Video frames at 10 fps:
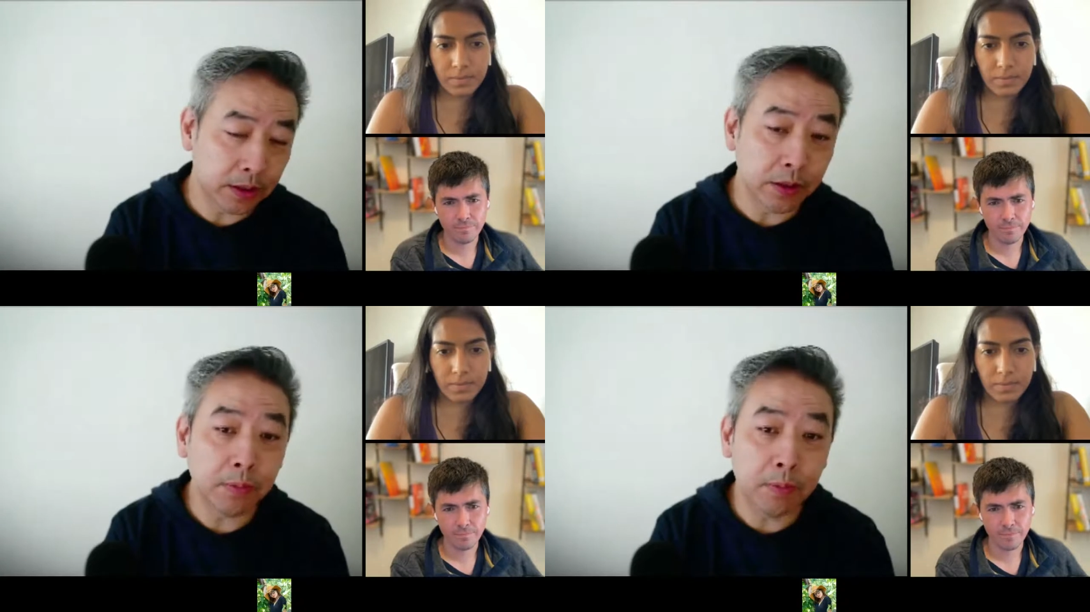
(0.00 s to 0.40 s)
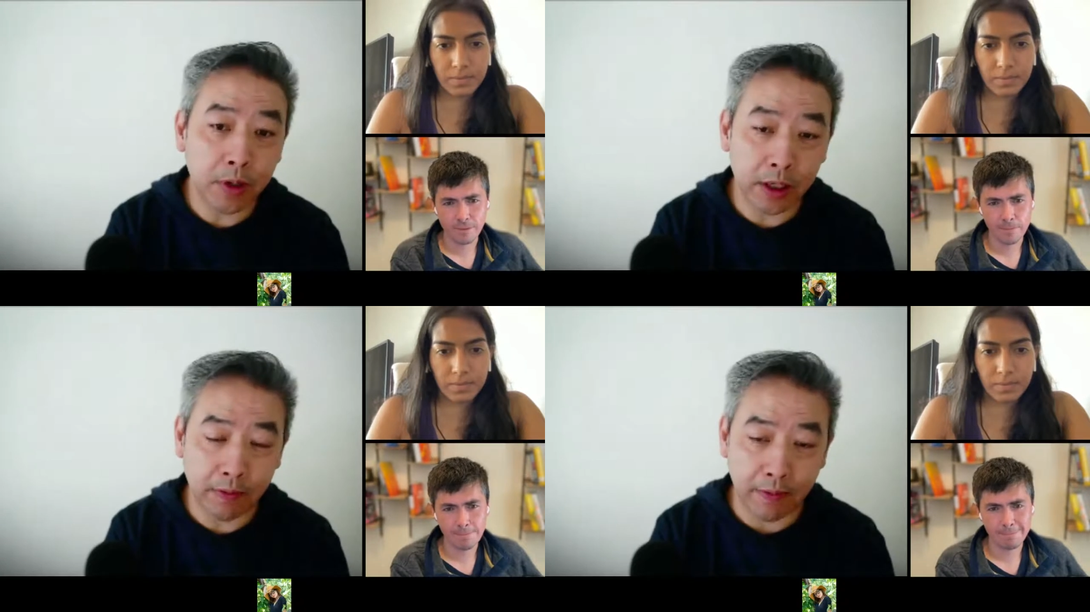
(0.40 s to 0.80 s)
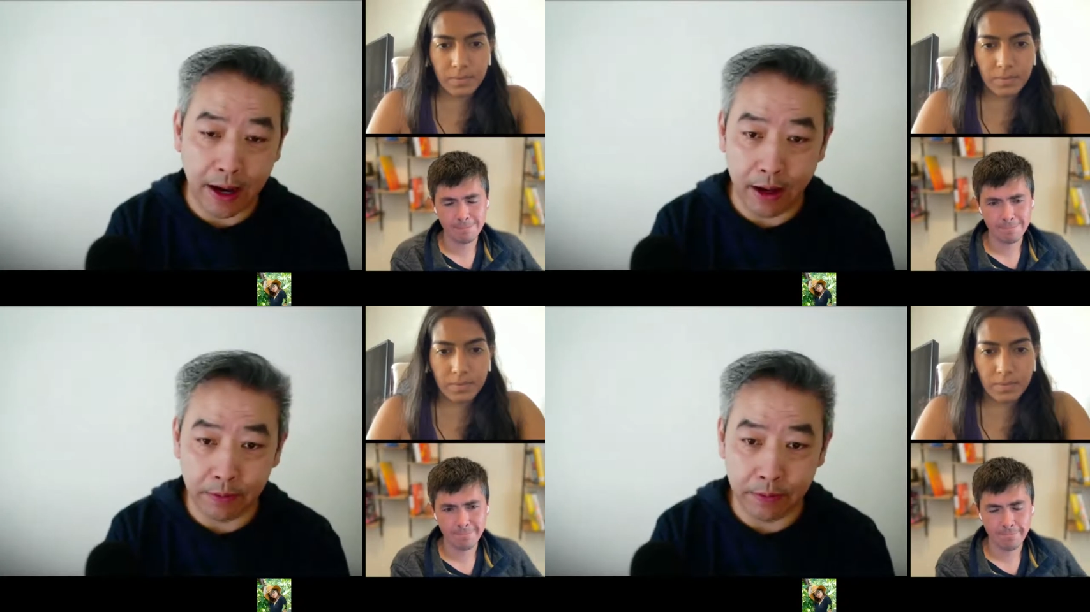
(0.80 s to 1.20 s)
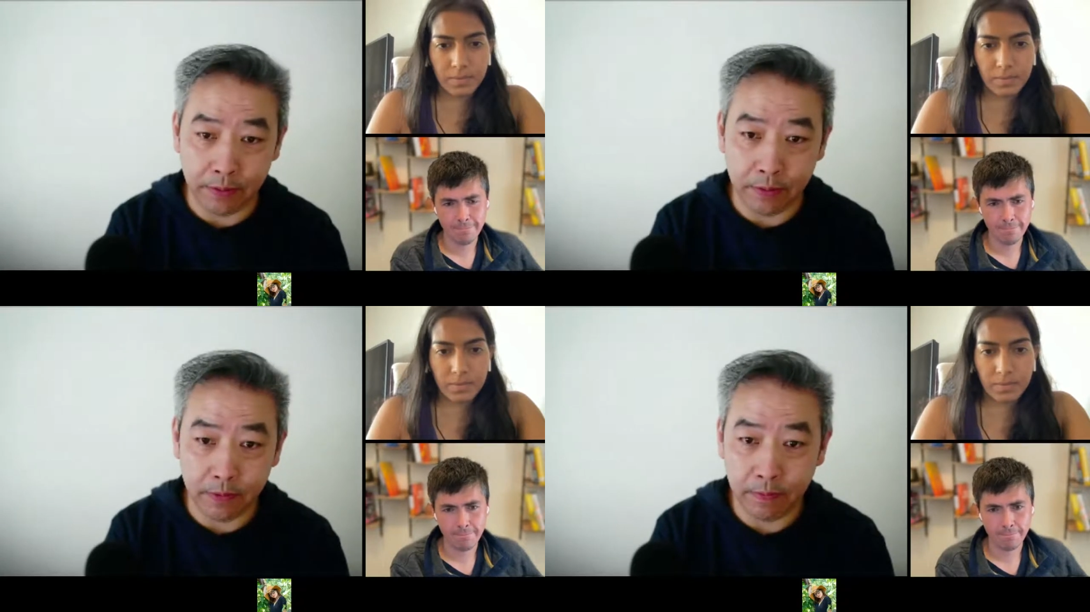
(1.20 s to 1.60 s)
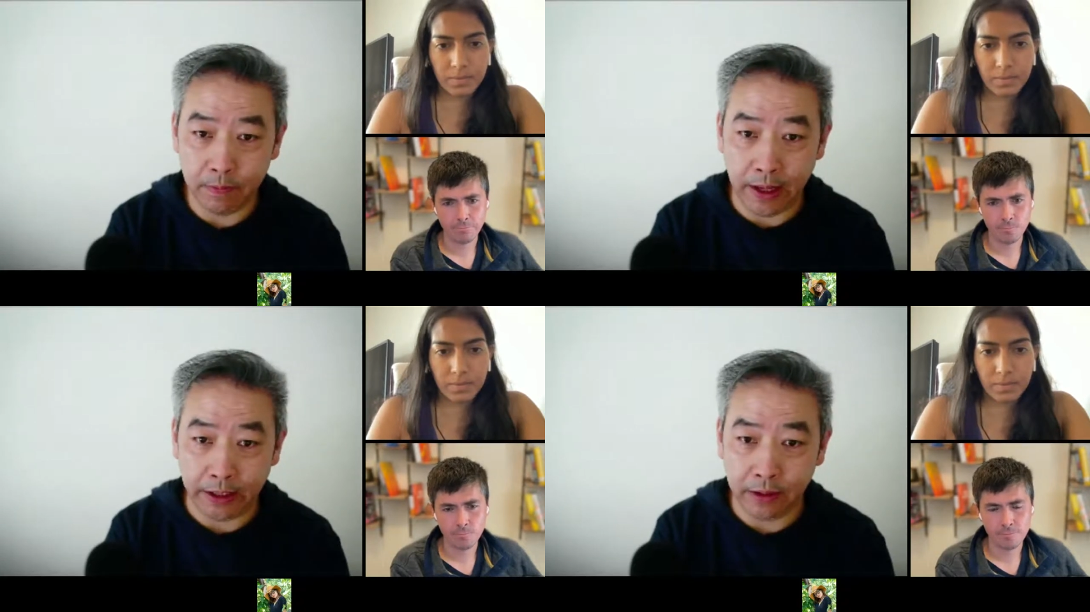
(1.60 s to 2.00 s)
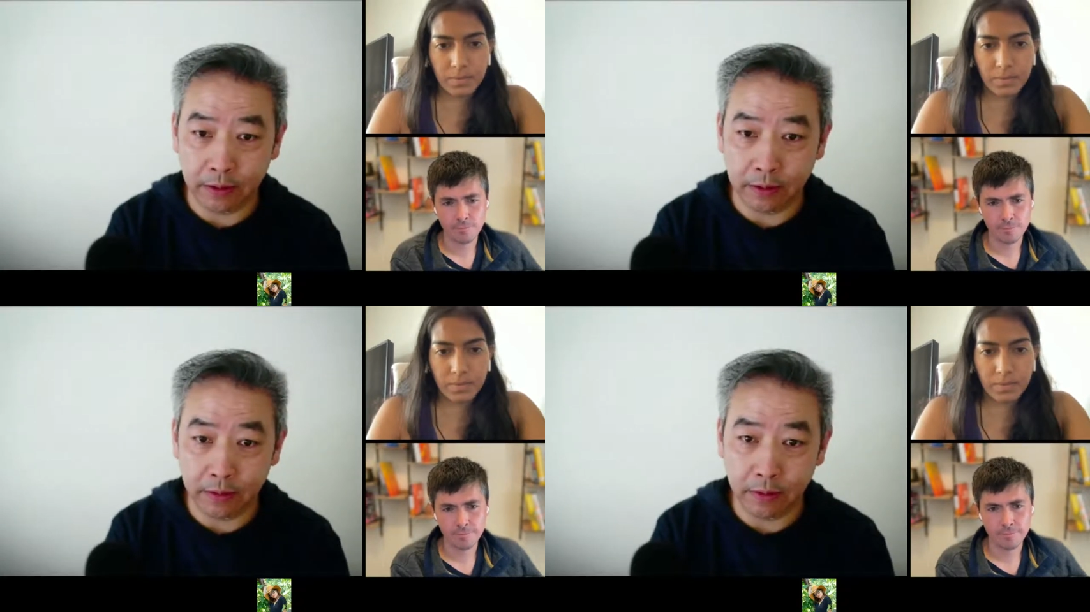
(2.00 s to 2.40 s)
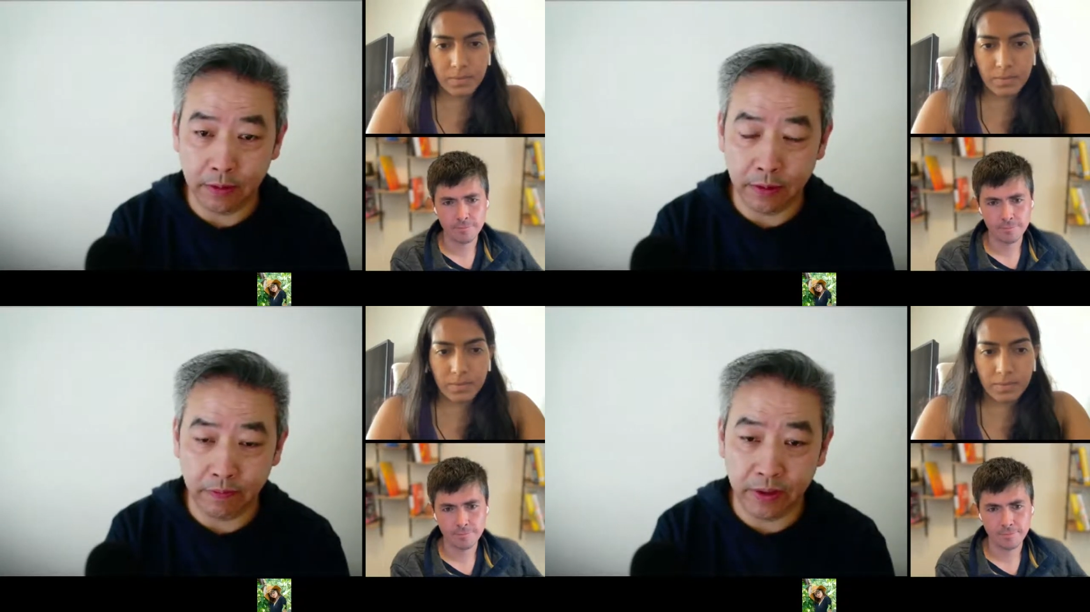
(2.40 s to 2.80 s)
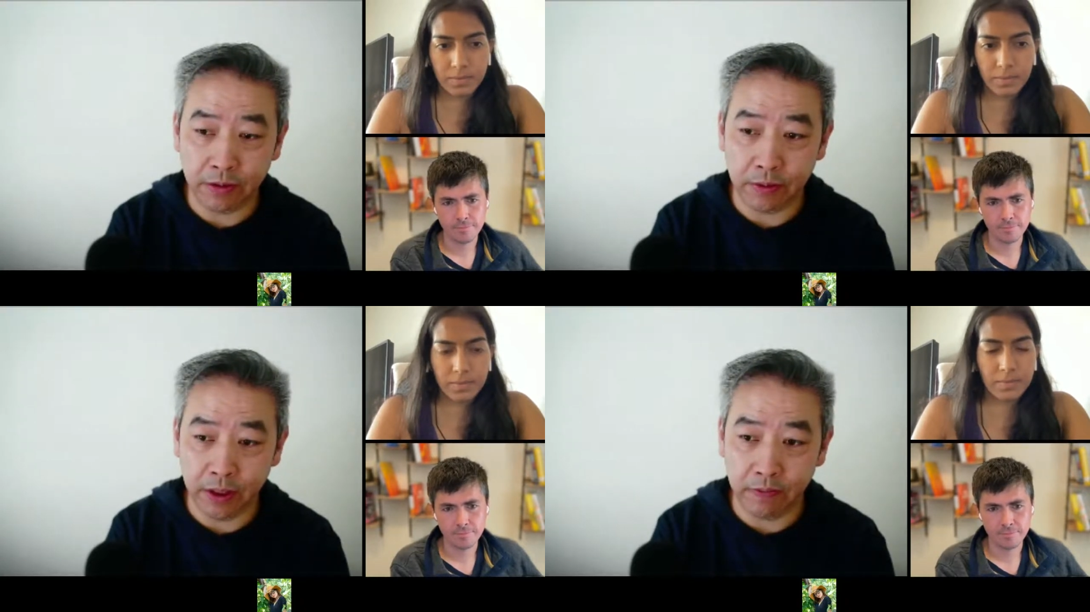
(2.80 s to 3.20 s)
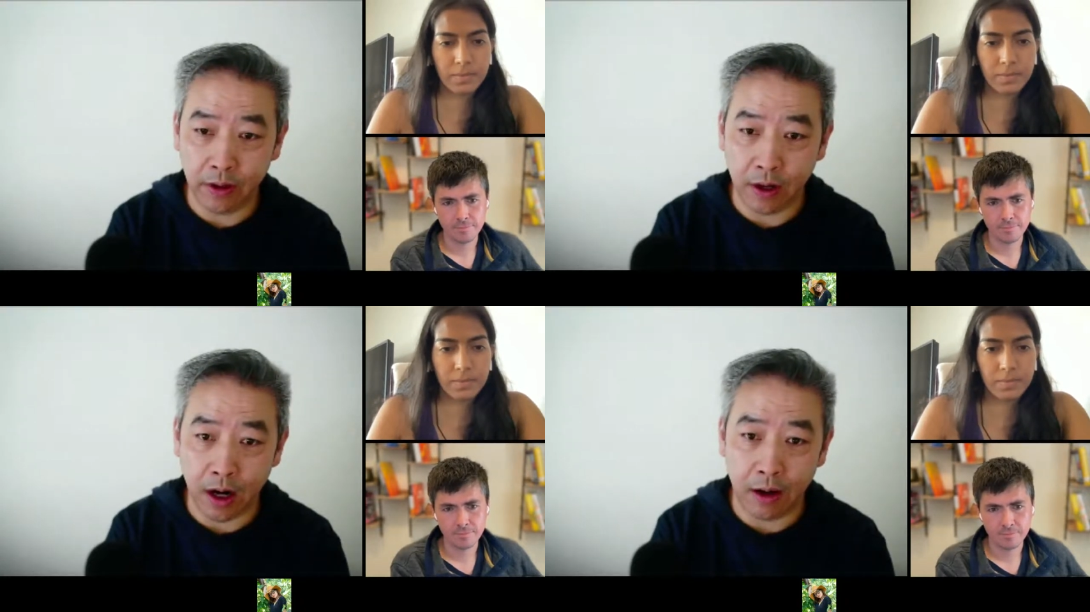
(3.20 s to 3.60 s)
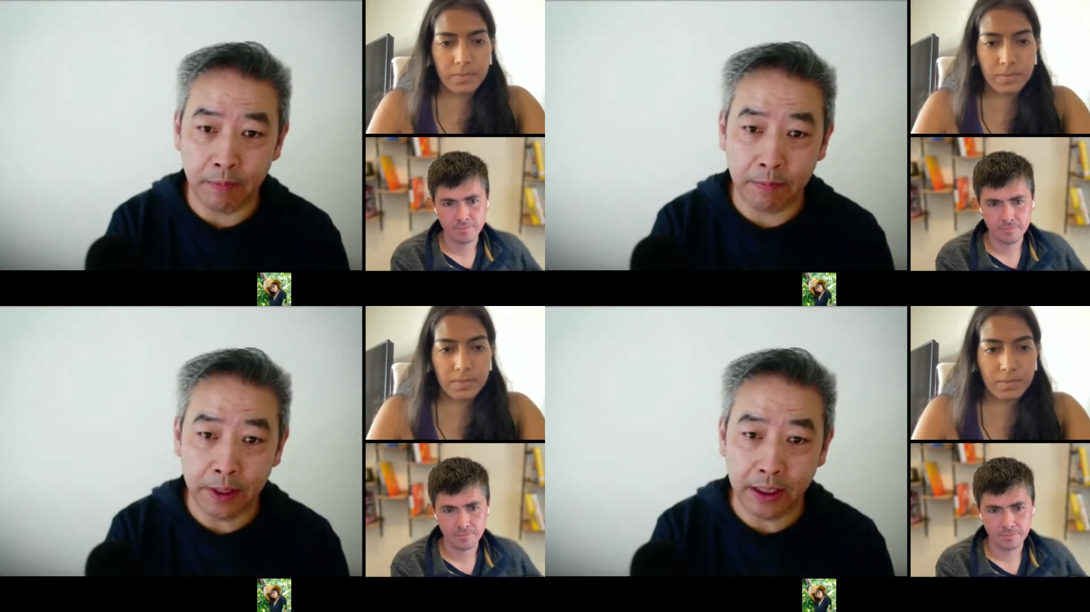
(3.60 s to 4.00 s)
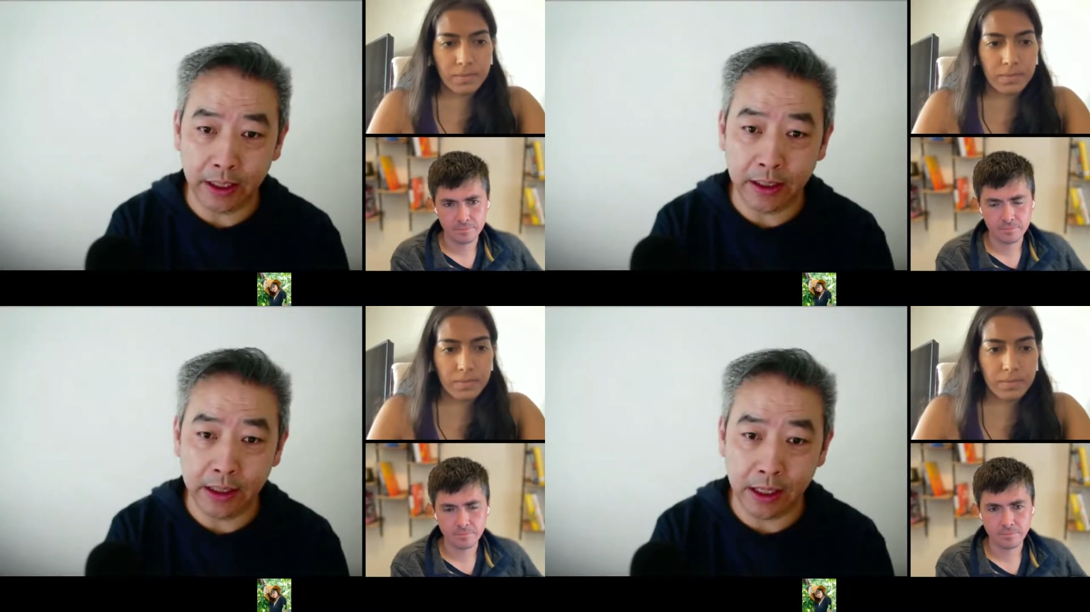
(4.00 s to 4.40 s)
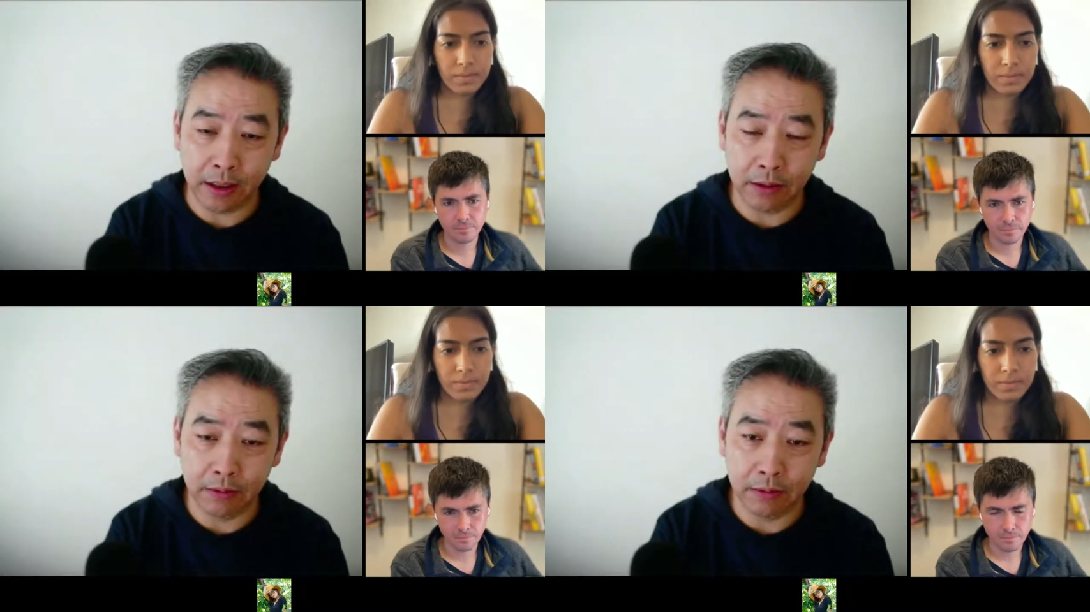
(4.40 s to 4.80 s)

Speaker 1: your point around like the victory arm beating Intel,